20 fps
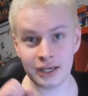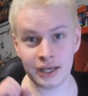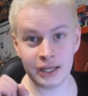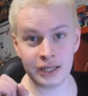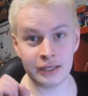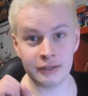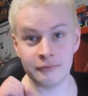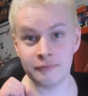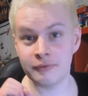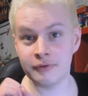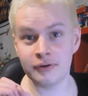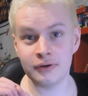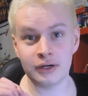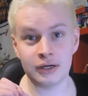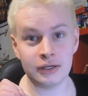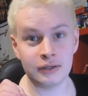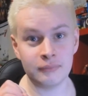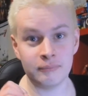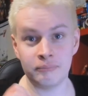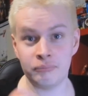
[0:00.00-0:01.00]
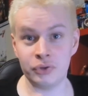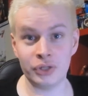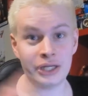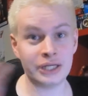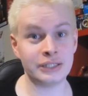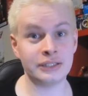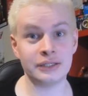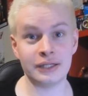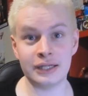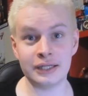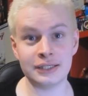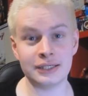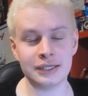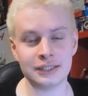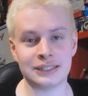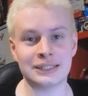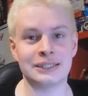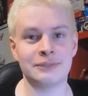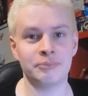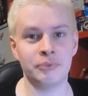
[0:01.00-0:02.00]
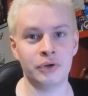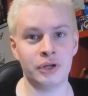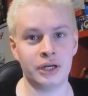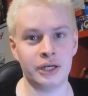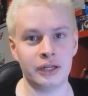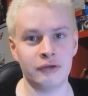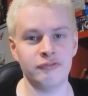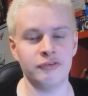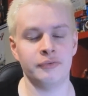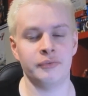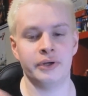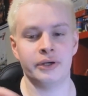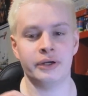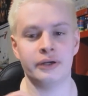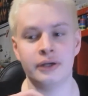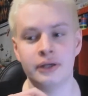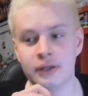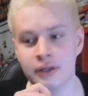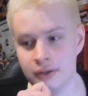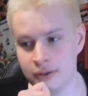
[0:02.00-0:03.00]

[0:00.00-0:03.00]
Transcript: and blood and guts spurt out everywhere.